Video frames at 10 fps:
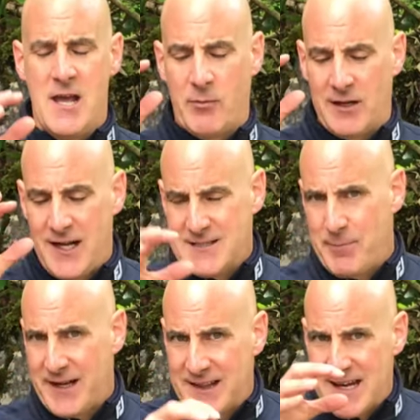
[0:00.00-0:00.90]
but let's
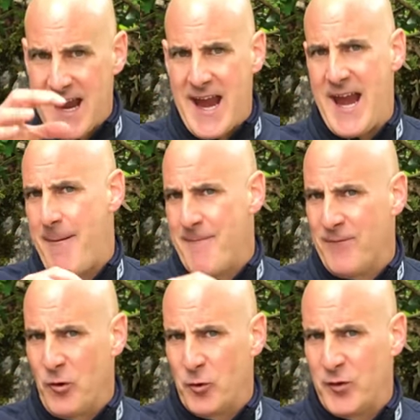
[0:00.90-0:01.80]
pick the
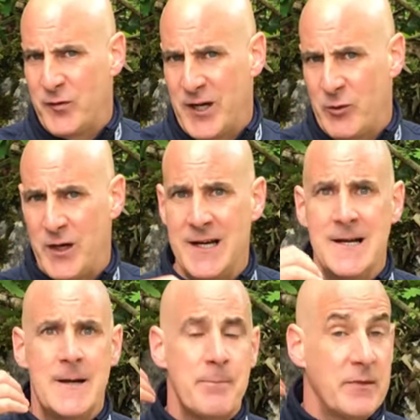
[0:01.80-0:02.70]
M4 fairway.
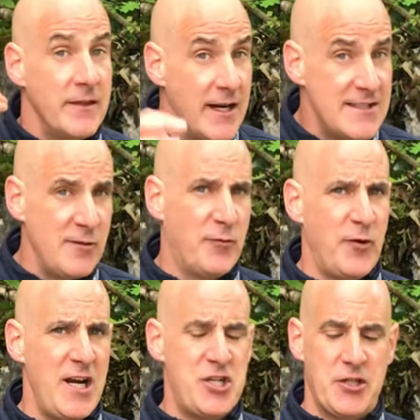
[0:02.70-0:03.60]
Nice and
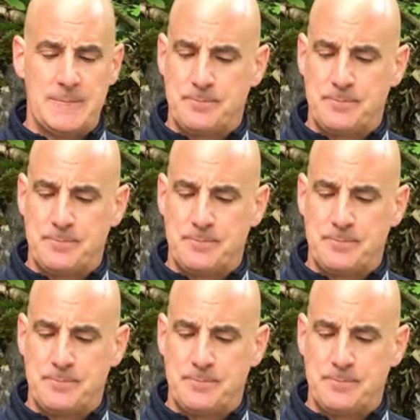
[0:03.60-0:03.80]
fresh,